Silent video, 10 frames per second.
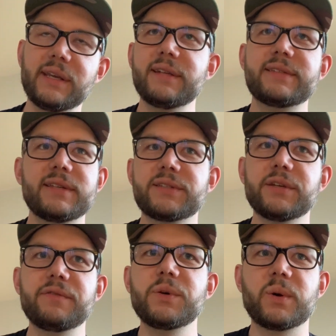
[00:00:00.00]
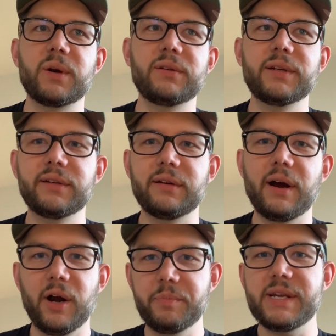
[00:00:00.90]
consist of your little
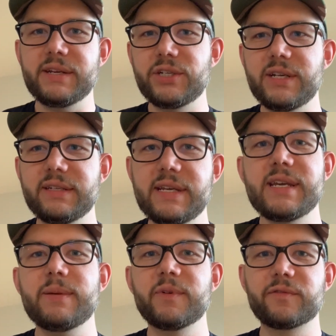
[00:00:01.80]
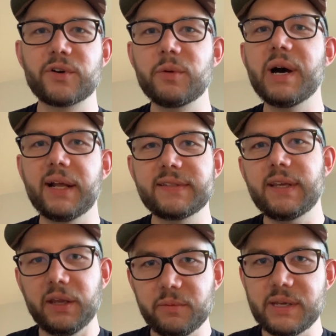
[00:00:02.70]
RPG team of robots
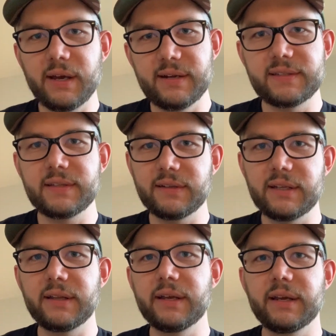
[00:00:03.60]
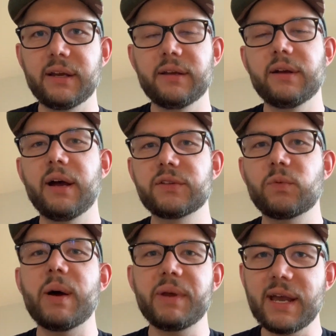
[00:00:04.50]
that you'll be constantly like
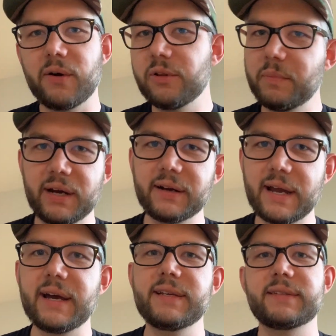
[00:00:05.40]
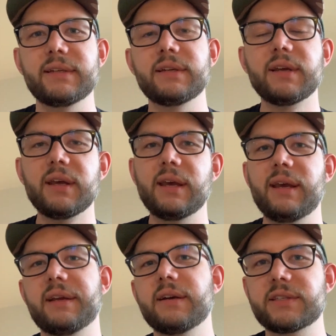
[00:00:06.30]
swapping out with better guys and
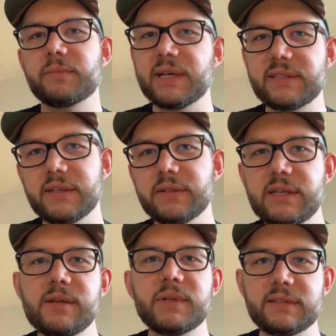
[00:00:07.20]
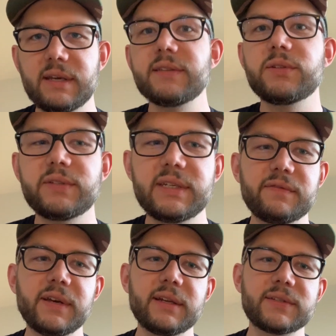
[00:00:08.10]
customizing your team as you
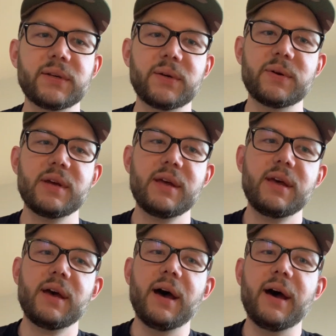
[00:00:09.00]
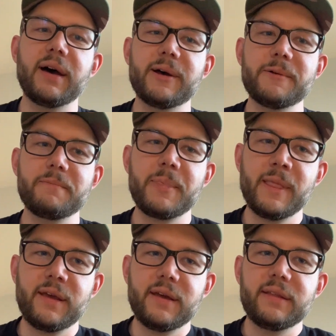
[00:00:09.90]
fit. So
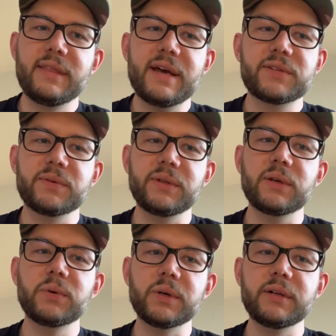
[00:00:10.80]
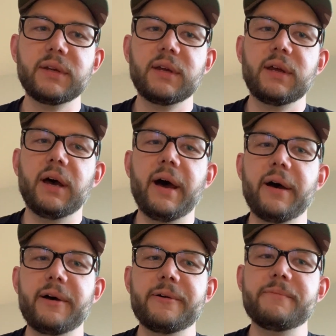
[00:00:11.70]
that's really cool.
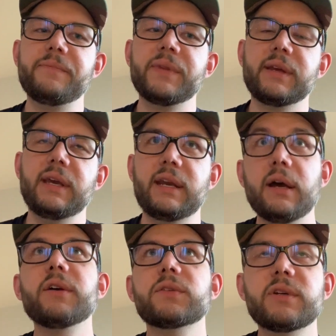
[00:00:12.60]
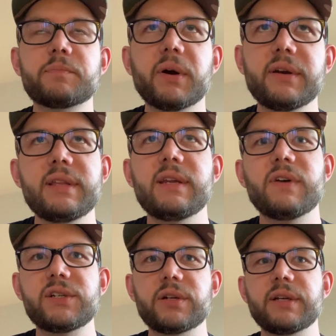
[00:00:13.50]
And also as part of the
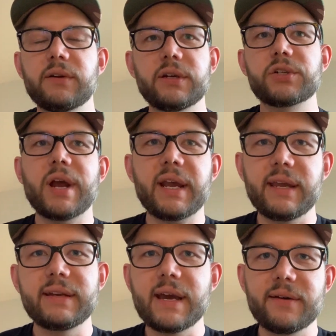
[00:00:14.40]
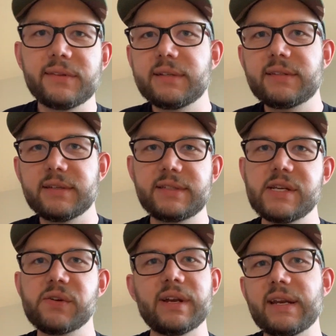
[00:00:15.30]
adventure, you know, you're tracking down the
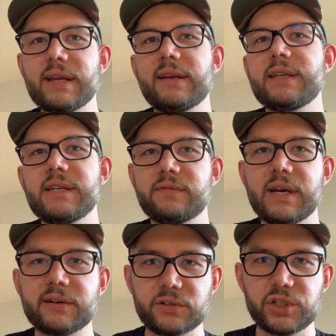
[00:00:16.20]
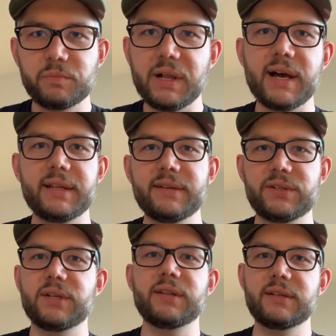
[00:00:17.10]
secret identity of Dr. Schplot, and
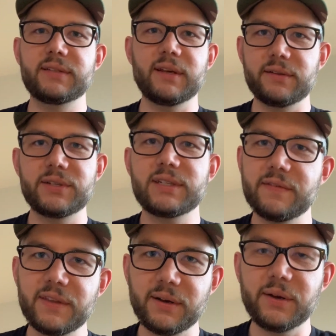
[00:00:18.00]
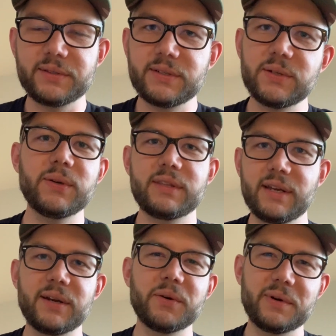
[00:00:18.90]
there's all this other stuff that goes into it
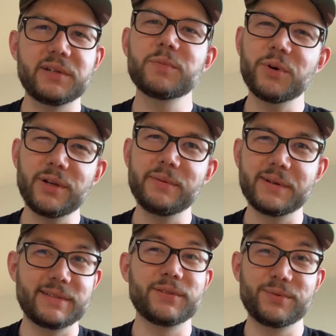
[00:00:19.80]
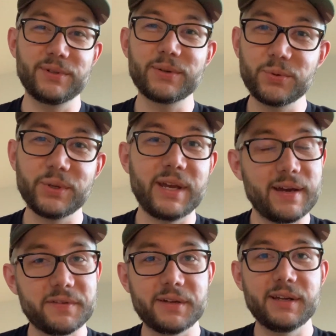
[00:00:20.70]
that I don't want to spoil because it's really cool to
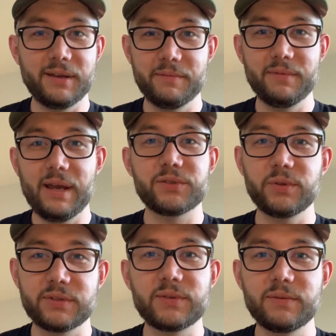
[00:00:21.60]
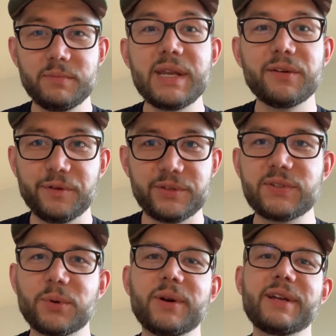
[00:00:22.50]
have a actual meaningful
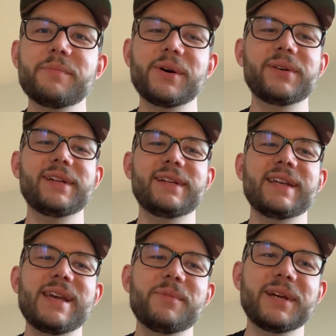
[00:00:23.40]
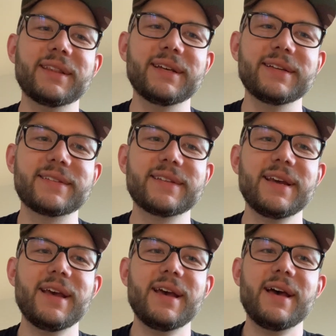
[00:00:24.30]
story component in a game like this.
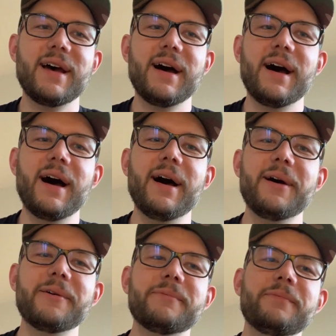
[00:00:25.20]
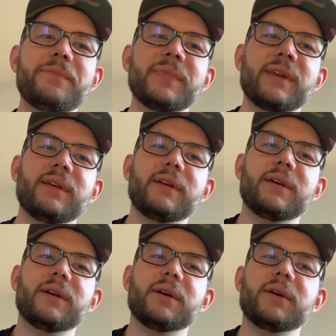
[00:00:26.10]
Kind
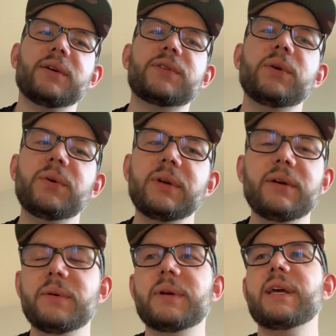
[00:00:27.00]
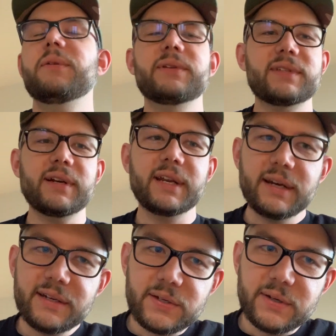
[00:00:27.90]
of what I'm starting to
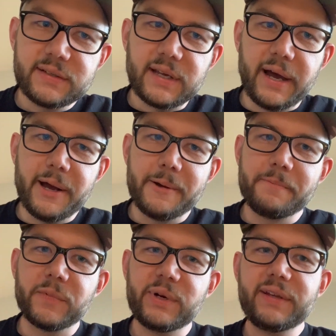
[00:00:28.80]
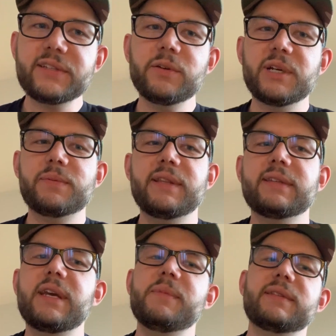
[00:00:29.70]
get into is, what I like so much about
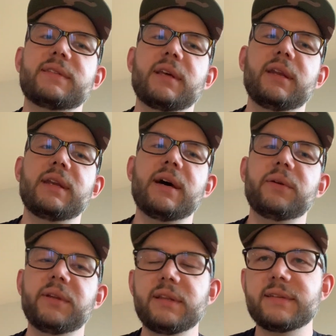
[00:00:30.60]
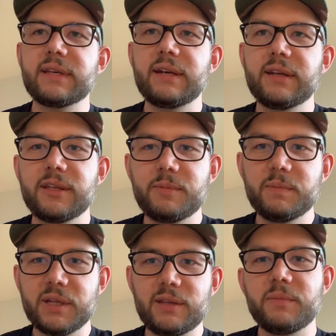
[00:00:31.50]
this game is not only the setting and the
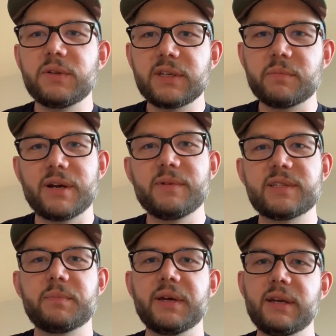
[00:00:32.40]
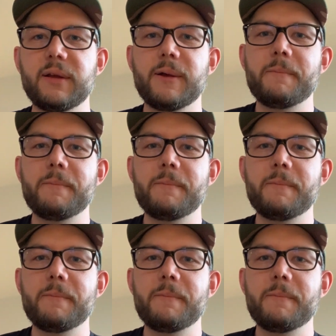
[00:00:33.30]
amusing premise, but